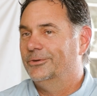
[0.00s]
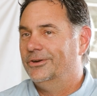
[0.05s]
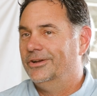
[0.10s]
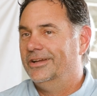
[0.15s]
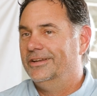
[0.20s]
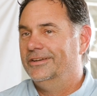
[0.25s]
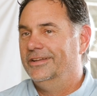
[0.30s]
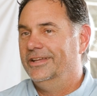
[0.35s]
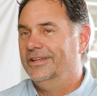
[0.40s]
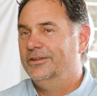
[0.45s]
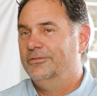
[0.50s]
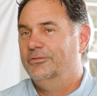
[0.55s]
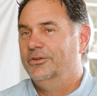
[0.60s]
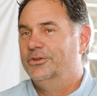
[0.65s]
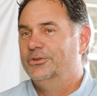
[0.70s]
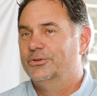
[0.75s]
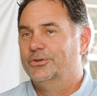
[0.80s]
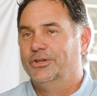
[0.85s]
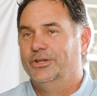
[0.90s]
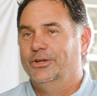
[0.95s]
right? The
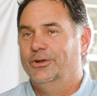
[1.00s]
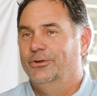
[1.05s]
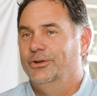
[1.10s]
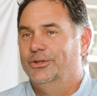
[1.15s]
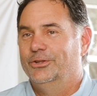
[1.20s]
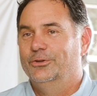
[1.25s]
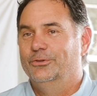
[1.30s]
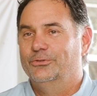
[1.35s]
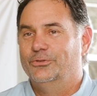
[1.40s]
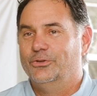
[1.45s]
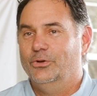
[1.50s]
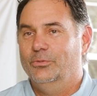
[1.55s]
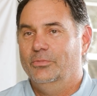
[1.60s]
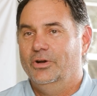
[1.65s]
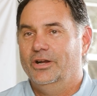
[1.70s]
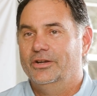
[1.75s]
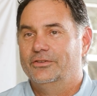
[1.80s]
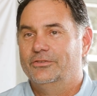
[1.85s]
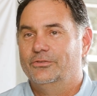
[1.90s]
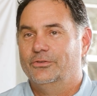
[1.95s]
individual can only do so
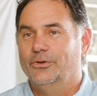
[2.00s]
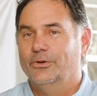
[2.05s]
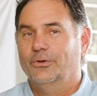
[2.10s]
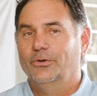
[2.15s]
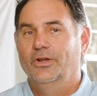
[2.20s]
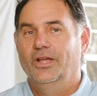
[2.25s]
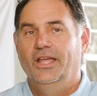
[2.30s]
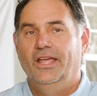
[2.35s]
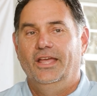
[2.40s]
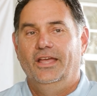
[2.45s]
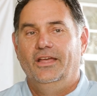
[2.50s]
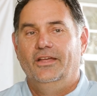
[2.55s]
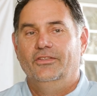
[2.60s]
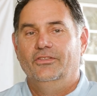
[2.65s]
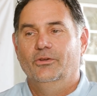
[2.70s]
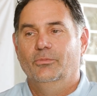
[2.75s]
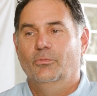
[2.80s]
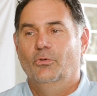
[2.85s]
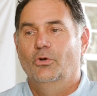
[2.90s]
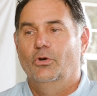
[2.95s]
much. So
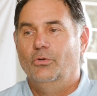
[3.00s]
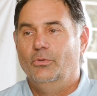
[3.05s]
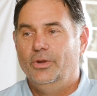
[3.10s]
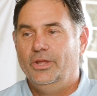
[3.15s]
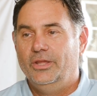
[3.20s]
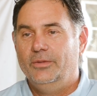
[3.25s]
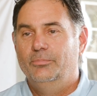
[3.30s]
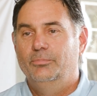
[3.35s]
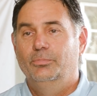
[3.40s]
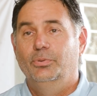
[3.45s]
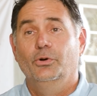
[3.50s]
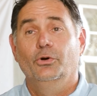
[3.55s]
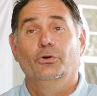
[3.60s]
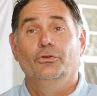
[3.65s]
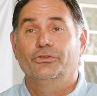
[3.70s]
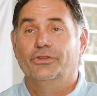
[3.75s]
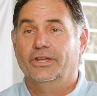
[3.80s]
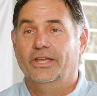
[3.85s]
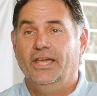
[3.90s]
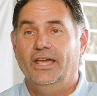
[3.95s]
the more we
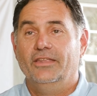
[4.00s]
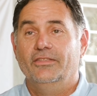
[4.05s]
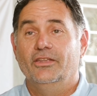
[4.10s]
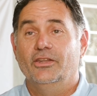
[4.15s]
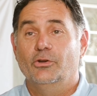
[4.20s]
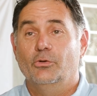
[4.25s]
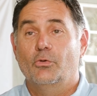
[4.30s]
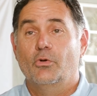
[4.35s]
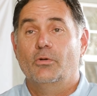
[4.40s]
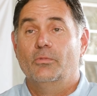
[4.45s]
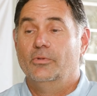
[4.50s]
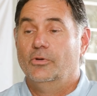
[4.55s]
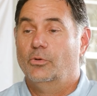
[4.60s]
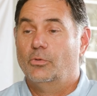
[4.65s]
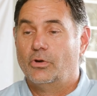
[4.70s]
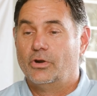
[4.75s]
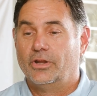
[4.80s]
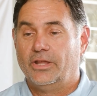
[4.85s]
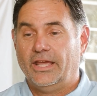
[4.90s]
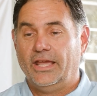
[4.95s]
pull together and the more we
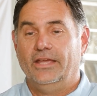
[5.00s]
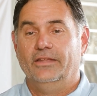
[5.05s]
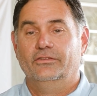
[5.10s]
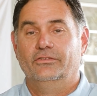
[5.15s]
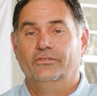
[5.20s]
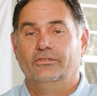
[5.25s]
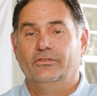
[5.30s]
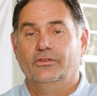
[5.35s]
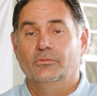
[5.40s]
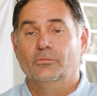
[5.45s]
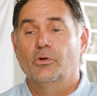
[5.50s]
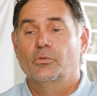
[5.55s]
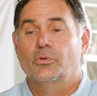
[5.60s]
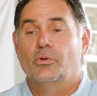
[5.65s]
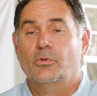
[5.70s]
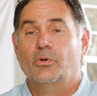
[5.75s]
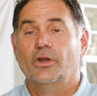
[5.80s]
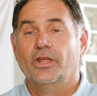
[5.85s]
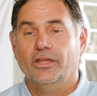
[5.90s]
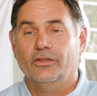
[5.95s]
work as, the more we
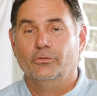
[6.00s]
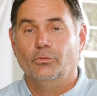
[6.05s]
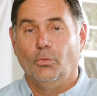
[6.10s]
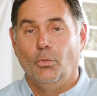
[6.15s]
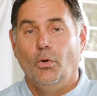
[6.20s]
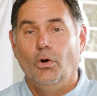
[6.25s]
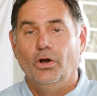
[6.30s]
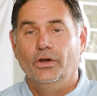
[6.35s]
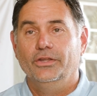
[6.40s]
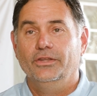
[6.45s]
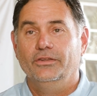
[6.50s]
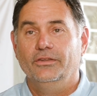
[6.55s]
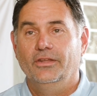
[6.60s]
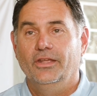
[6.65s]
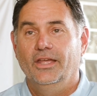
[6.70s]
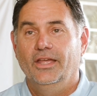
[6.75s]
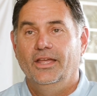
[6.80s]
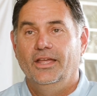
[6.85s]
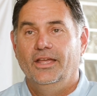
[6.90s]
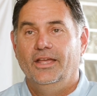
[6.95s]
work as one,
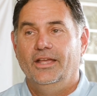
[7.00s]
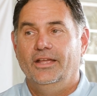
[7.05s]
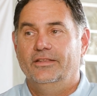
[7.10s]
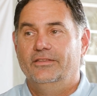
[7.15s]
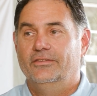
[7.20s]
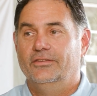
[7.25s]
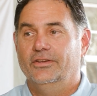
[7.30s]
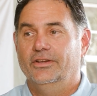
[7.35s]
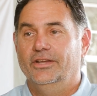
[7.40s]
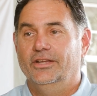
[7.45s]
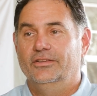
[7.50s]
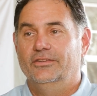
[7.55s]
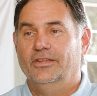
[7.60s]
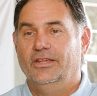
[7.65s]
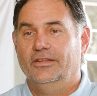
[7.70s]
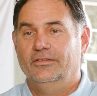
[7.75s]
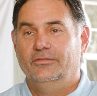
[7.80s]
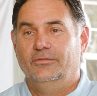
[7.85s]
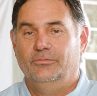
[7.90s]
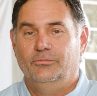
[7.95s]
it's, uh, it,
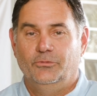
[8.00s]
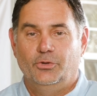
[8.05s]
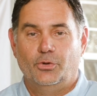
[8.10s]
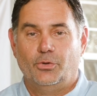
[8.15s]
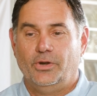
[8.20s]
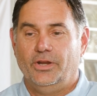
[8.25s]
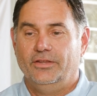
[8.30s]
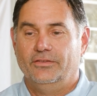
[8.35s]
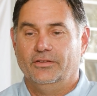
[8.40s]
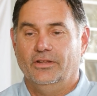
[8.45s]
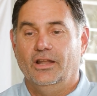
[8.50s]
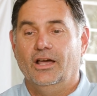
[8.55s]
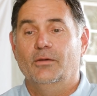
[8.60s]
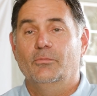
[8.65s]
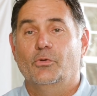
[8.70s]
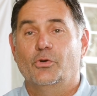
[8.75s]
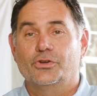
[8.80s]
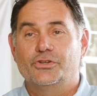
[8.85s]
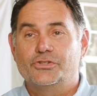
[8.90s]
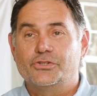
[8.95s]
it creates a lot
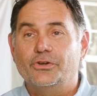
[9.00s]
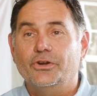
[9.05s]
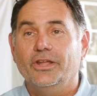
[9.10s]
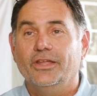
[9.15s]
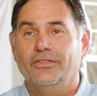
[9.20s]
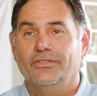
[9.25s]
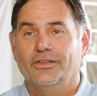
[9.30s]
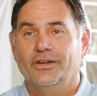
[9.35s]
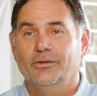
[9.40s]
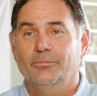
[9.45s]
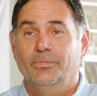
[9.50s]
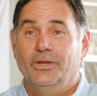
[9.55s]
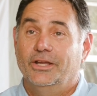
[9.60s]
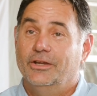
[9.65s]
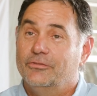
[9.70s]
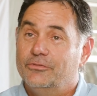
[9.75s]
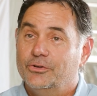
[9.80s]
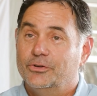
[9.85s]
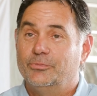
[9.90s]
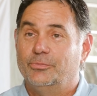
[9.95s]
more strength and a
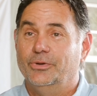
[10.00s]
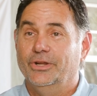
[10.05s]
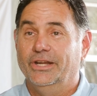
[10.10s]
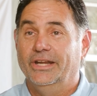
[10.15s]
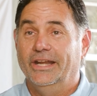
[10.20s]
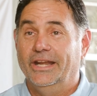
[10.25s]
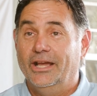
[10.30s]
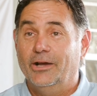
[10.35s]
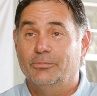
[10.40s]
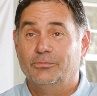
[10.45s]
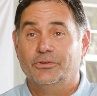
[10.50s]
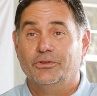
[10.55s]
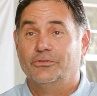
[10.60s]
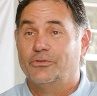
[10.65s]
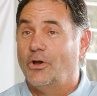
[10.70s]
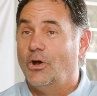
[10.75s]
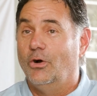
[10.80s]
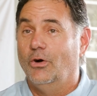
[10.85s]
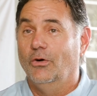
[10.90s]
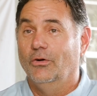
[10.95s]
bigger footprint. It helps
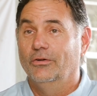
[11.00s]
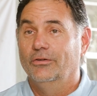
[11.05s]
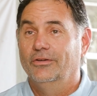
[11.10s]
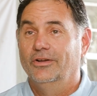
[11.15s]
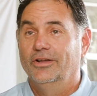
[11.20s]
us all.